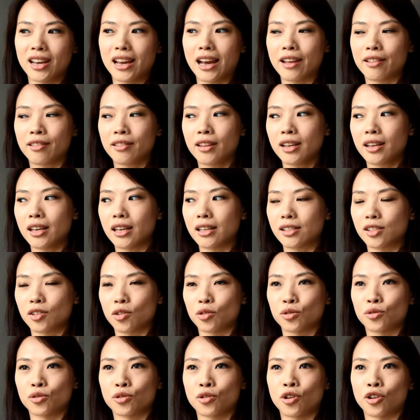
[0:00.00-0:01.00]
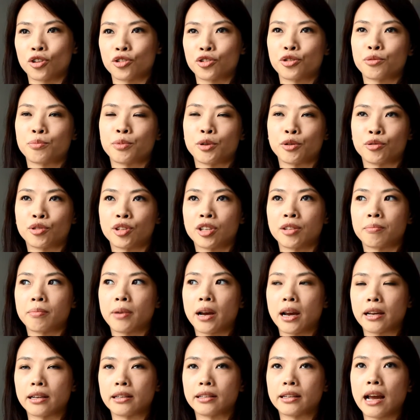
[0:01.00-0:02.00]
I think it's also contributed
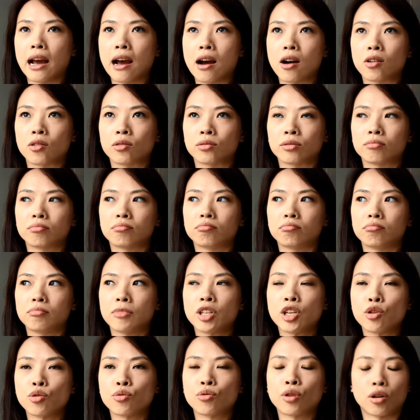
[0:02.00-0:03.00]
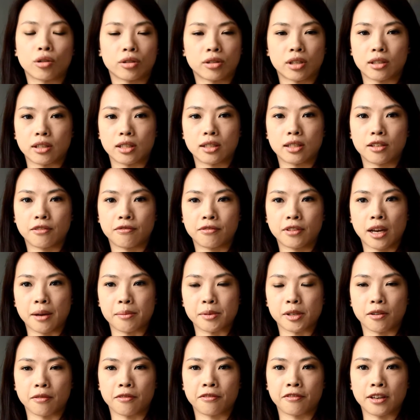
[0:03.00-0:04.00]
by now new alternative
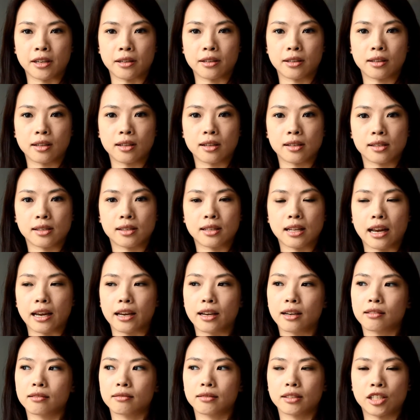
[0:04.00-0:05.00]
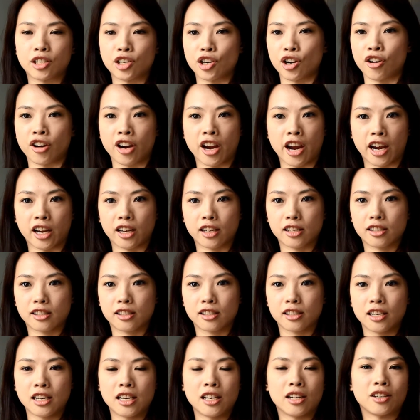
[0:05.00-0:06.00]
types of fitness like
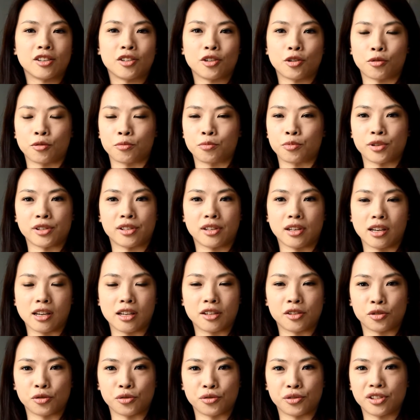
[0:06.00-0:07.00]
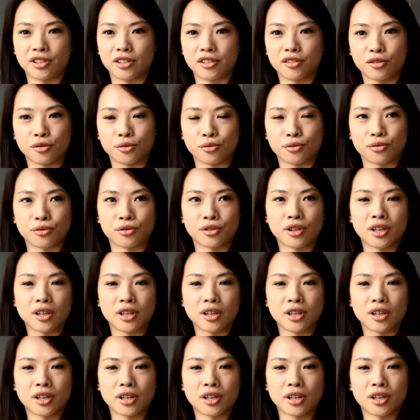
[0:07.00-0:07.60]
TRX, Brazilian Jiu-Jitsu,